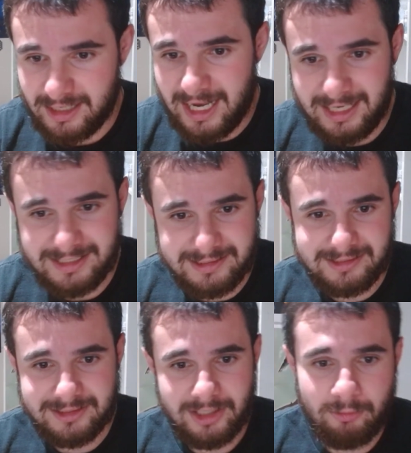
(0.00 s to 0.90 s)
as
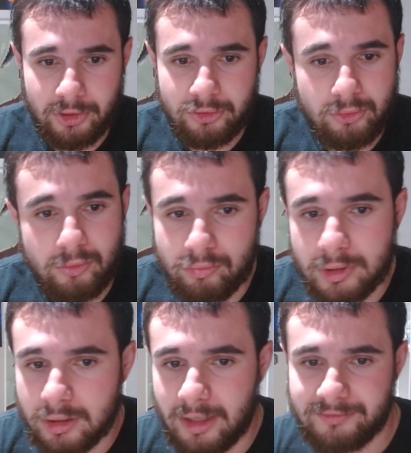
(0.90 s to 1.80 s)
someone who would
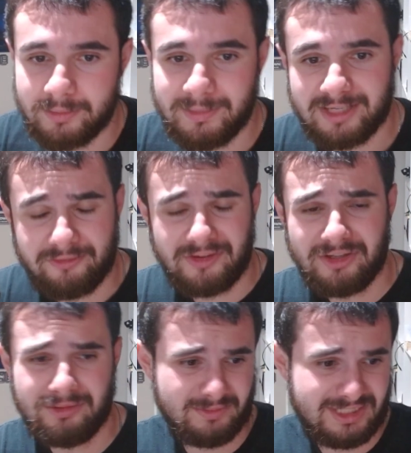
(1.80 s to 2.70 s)
love to make
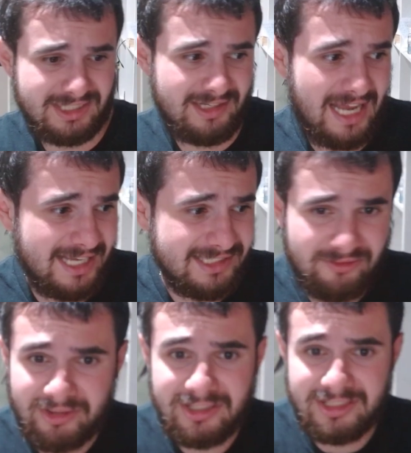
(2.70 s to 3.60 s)
films and hasn't
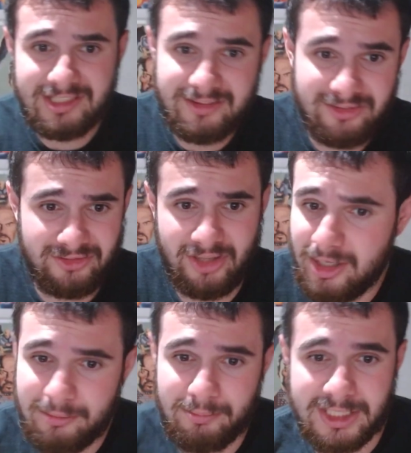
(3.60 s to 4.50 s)
really
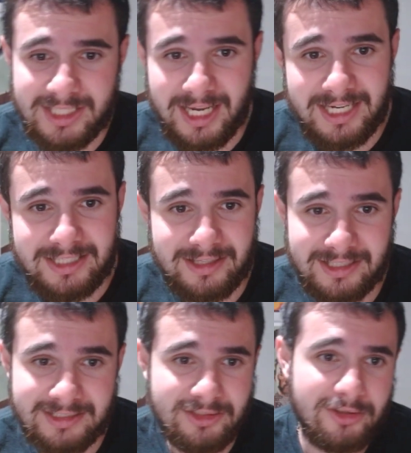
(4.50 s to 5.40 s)
done much of anything.
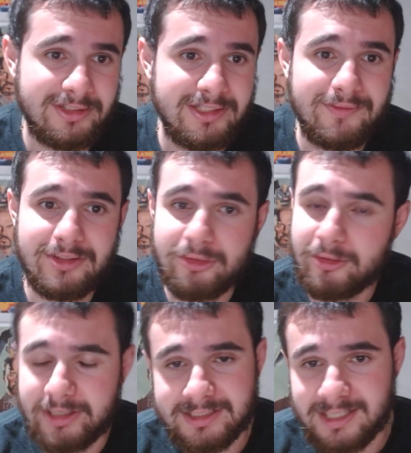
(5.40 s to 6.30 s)
It's hard to even
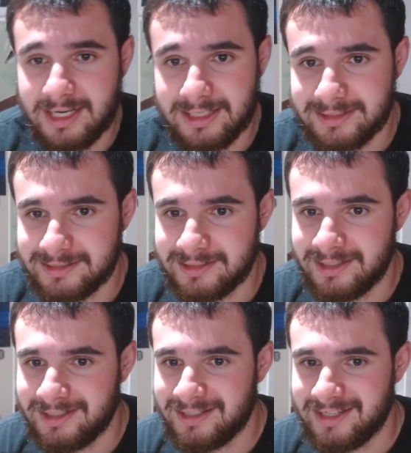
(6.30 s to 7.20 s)
criticize
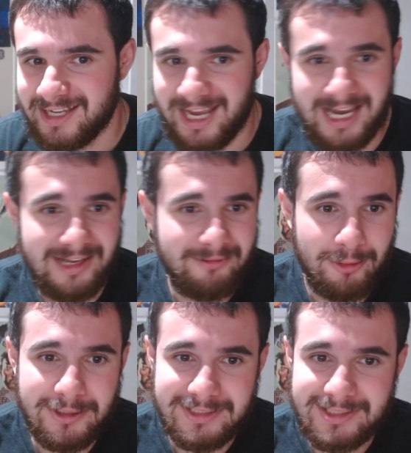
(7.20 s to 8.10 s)
Ed
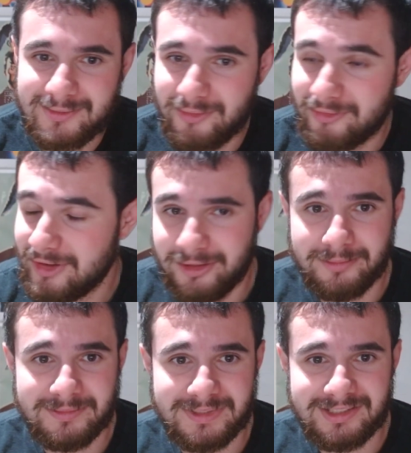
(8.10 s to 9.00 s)
Wood's
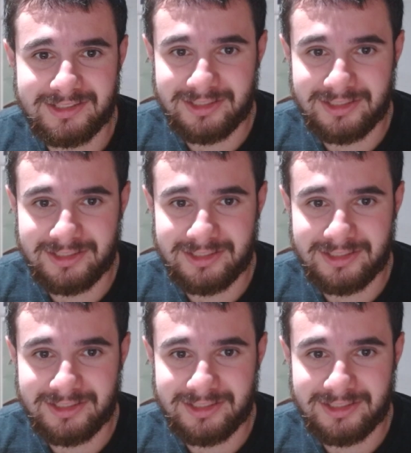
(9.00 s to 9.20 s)
films,